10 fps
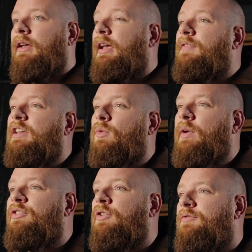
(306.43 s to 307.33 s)
In the
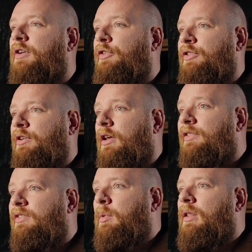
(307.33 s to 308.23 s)
original version, a
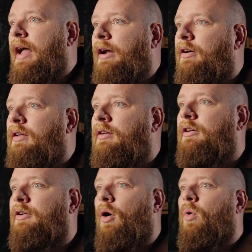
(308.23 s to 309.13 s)
simulacra
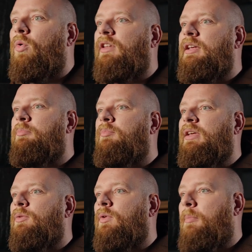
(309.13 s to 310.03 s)
could only
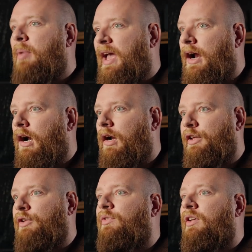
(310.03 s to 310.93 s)
be repaired
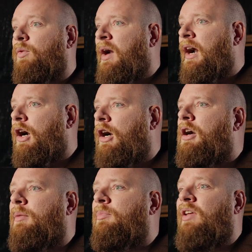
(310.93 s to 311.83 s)
using rare
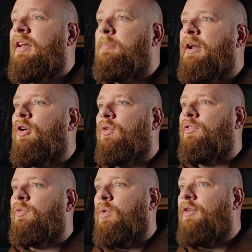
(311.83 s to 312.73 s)
herbs and
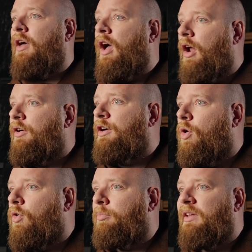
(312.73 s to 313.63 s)
minerals worth 100
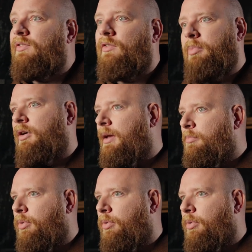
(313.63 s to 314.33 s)
gold pieces per hit